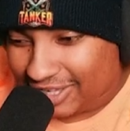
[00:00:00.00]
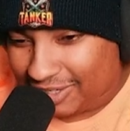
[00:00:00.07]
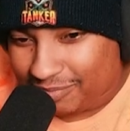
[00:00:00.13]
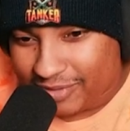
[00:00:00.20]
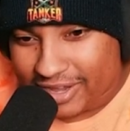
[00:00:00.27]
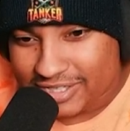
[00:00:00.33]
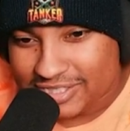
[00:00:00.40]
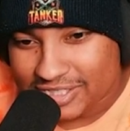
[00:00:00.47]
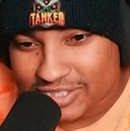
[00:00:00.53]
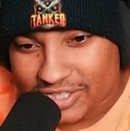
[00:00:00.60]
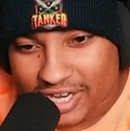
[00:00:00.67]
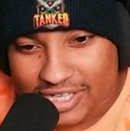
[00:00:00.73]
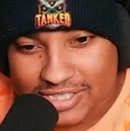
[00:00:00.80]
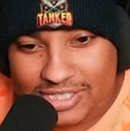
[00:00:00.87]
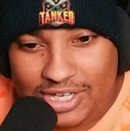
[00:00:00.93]
keep that shit to
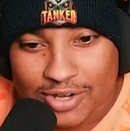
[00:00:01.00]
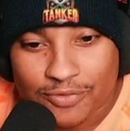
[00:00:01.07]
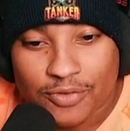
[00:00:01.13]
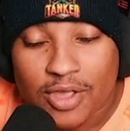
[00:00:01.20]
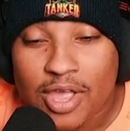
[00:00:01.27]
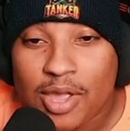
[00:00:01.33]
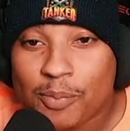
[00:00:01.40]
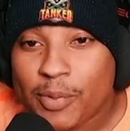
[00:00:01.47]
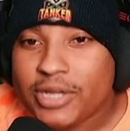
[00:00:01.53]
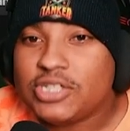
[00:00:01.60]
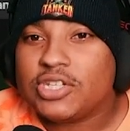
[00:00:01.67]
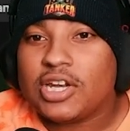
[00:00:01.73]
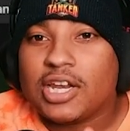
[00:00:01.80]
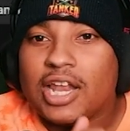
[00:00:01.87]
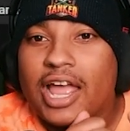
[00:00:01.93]
yourself. Make
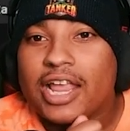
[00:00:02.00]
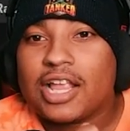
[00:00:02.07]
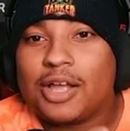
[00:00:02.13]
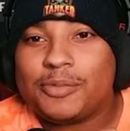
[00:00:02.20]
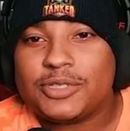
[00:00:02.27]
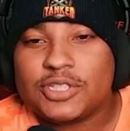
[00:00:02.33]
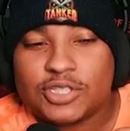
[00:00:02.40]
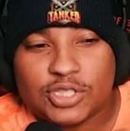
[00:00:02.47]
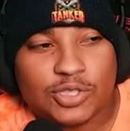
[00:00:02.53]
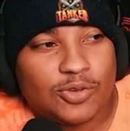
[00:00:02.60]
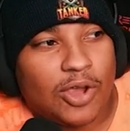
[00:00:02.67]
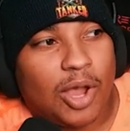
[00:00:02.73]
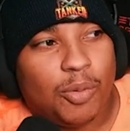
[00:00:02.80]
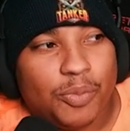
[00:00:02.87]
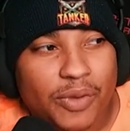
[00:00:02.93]
sure to like, comment,
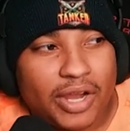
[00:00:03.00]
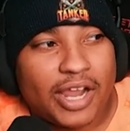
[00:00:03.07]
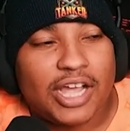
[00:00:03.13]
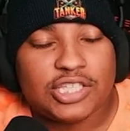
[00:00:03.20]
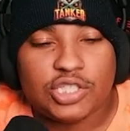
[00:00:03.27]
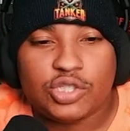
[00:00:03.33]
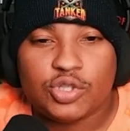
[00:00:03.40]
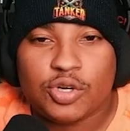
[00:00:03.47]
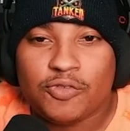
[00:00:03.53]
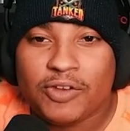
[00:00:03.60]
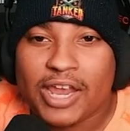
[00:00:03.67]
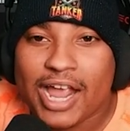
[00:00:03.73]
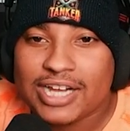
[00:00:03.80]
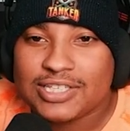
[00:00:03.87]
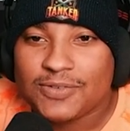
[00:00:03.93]
subscribe. Hope you guys enjoyed the
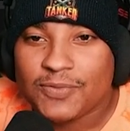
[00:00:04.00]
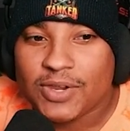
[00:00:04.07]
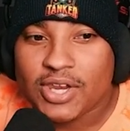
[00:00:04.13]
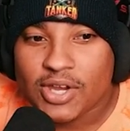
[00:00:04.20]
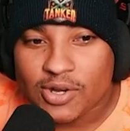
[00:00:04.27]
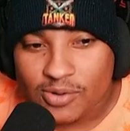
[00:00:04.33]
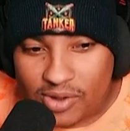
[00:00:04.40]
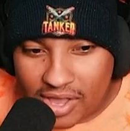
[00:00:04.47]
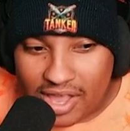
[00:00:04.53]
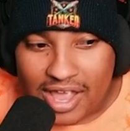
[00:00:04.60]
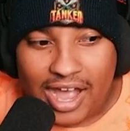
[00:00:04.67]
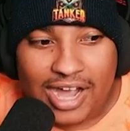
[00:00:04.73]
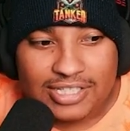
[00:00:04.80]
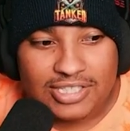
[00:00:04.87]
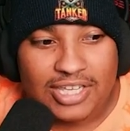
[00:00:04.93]
reaction video.
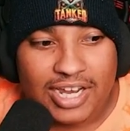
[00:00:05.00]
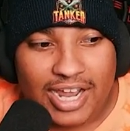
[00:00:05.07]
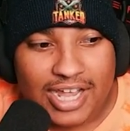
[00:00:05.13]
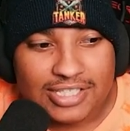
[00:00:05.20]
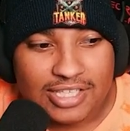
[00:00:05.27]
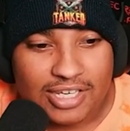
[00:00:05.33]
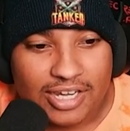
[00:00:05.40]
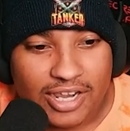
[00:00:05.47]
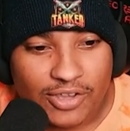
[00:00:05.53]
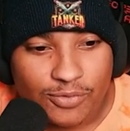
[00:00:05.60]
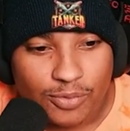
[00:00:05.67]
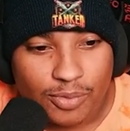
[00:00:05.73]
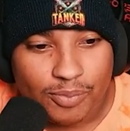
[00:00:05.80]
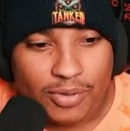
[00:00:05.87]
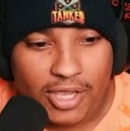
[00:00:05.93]
I see you guys in the next one.